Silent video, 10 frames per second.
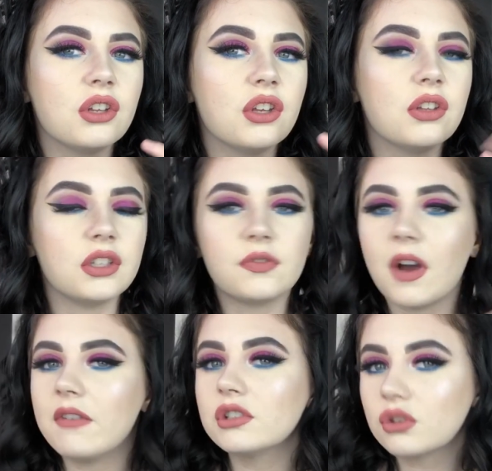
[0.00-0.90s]
as
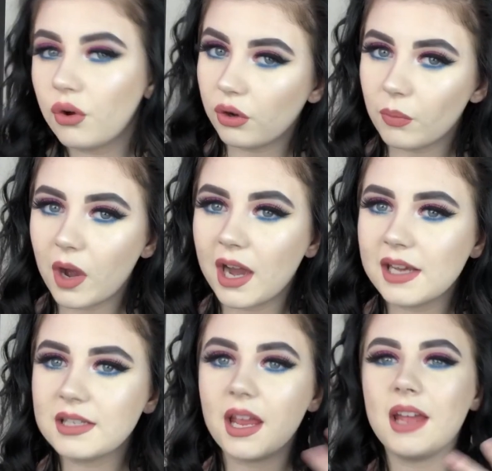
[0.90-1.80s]
far as
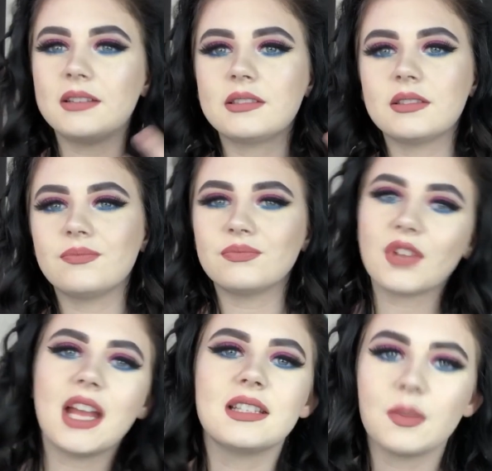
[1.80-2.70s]
colour-wise, it's
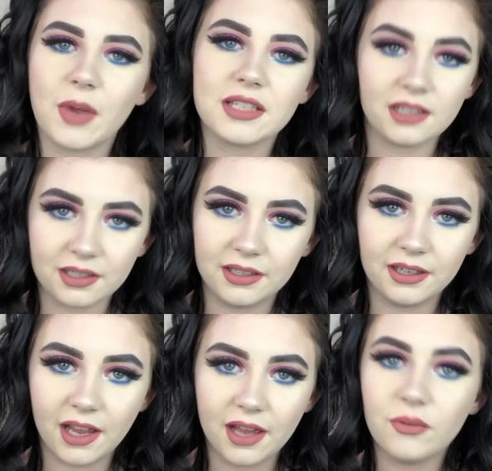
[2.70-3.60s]
the best I can
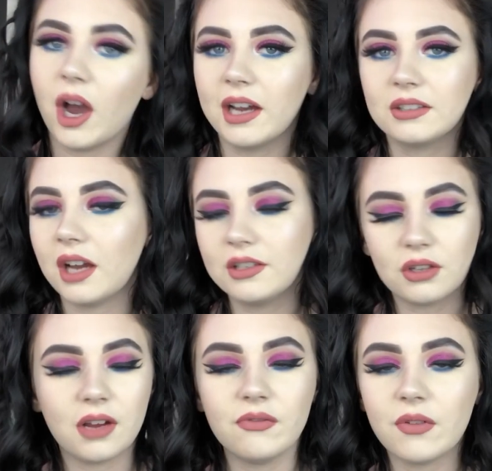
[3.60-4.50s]
get.
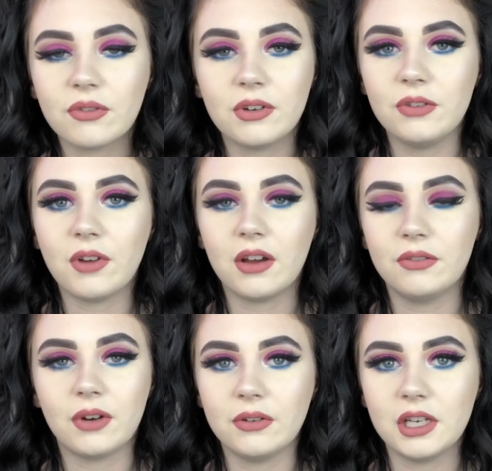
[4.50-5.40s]
I've never really found a
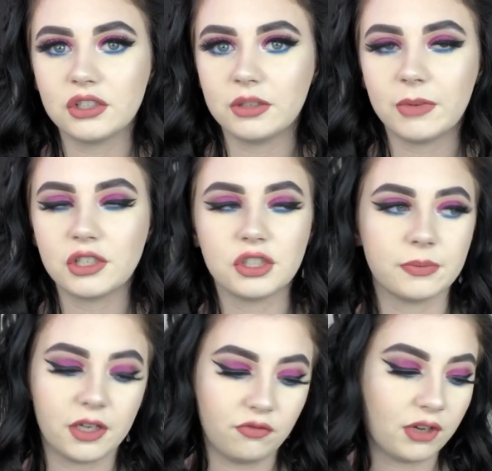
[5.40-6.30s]
foundation that matches
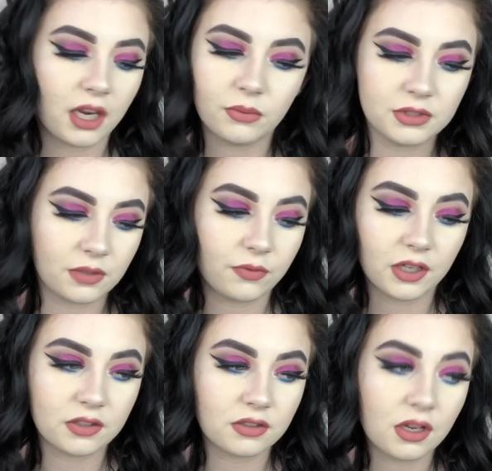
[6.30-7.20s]
me. Rihanna was the
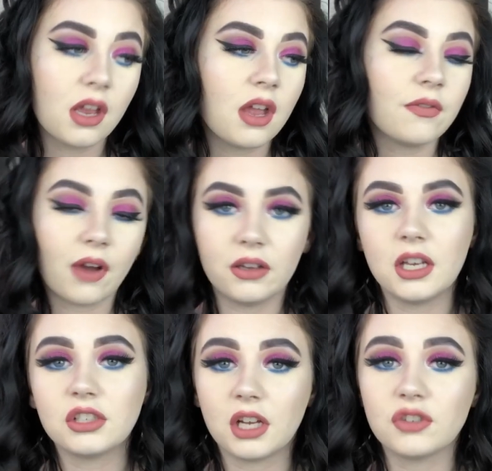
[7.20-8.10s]
first
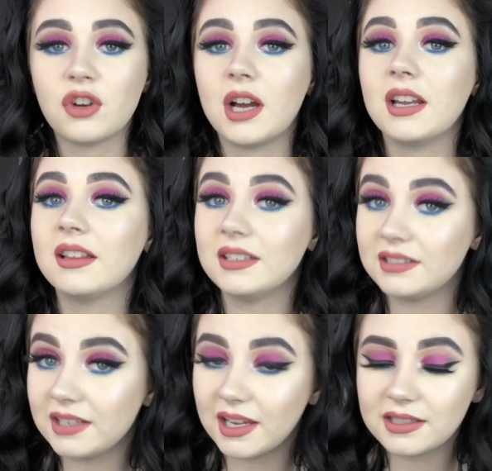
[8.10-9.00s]
foundation I tried that
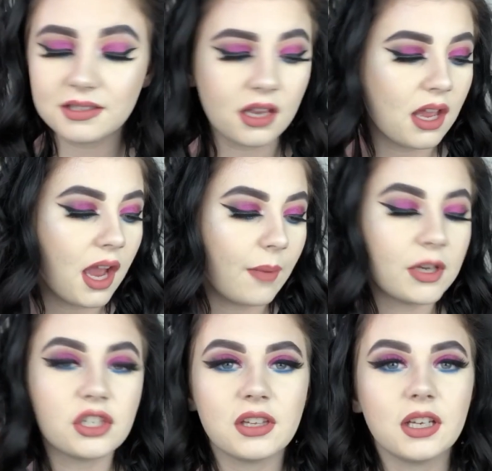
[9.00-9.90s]
did. I'm
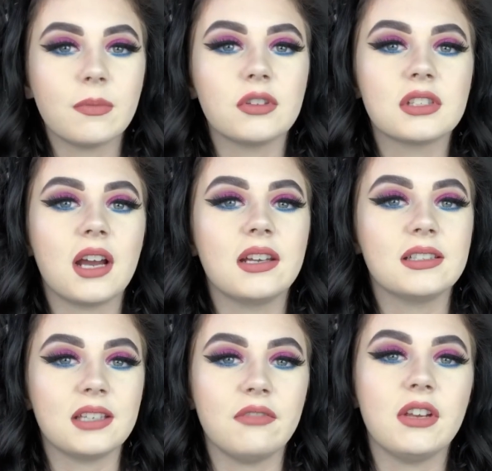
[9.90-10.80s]
actually thinking about starting a
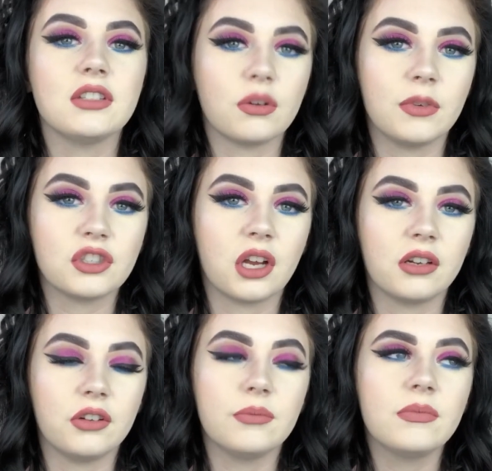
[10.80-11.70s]
series on my
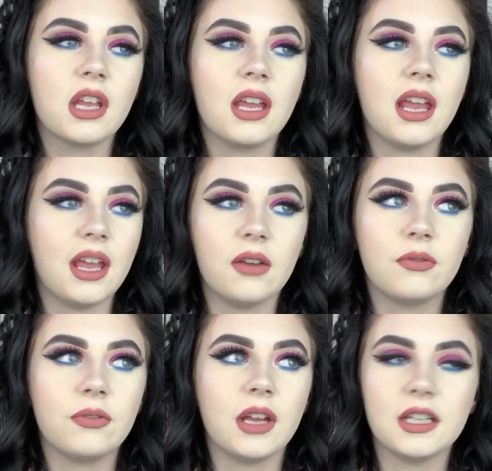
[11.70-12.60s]
channel
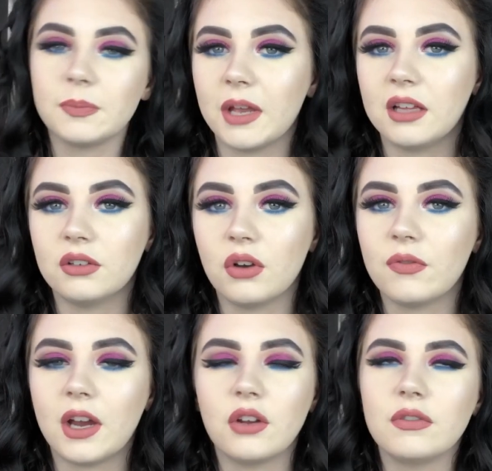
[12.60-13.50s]
if it's pale enough.
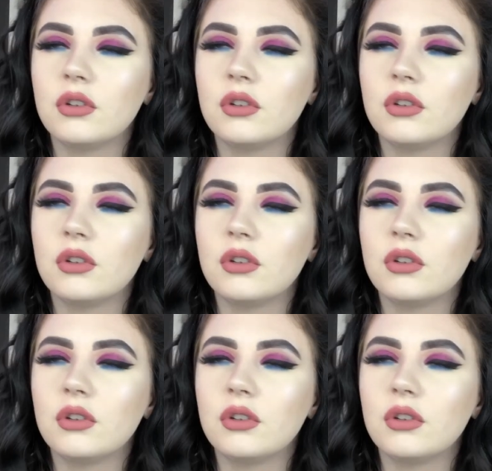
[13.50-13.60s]
I don't